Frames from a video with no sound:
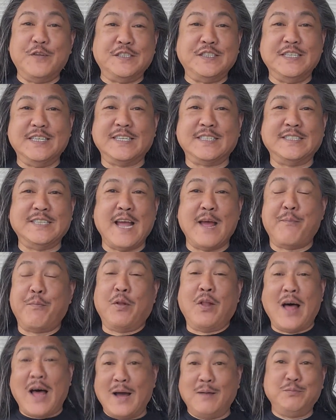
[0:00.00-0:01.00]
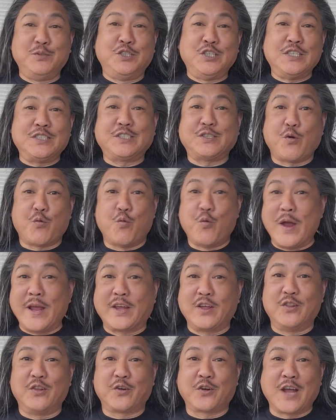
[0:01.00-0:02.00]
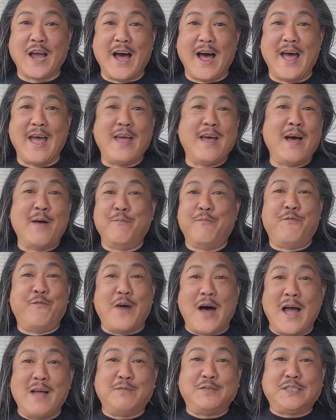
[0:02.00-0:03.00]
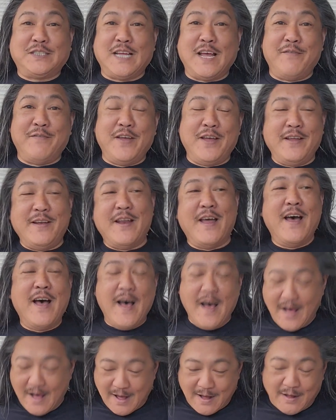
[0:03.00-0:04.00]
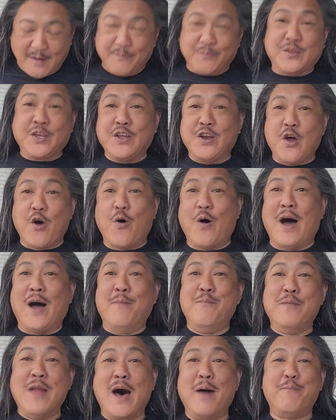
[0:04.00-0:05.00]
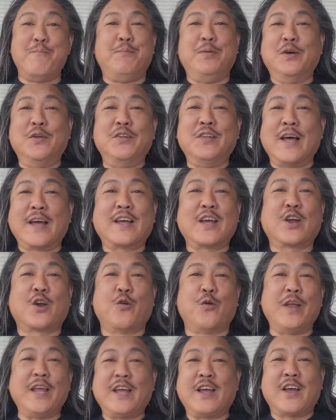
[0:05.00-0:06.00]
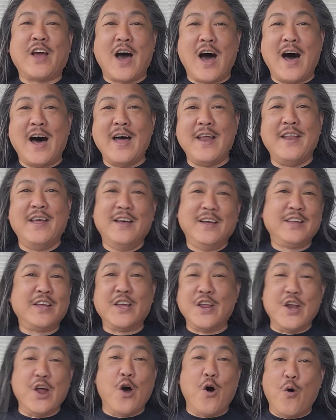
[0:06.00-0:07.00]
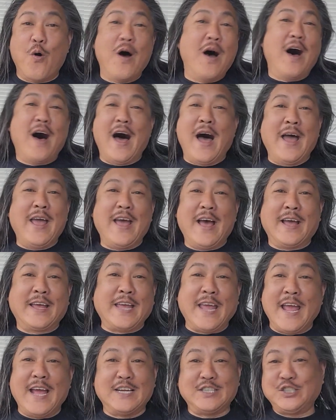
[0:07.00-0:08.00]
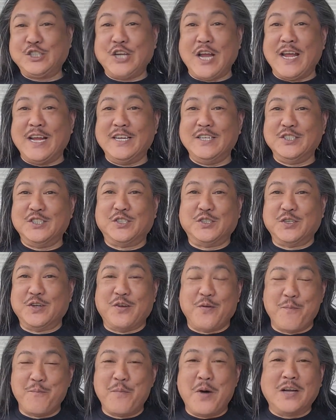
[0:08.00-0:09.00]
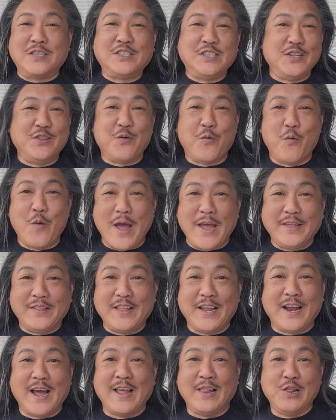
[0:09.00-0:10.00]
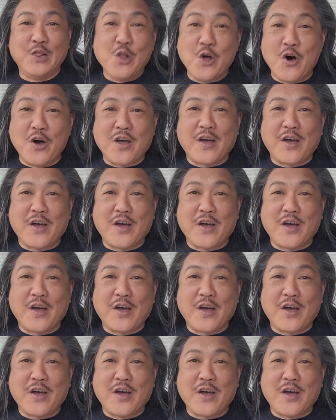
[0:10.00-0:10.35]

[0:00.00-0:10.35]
example. I'm just a regular guy. I'm 5'7", I'm not built like a Greek god, I can't change much in the way that I look,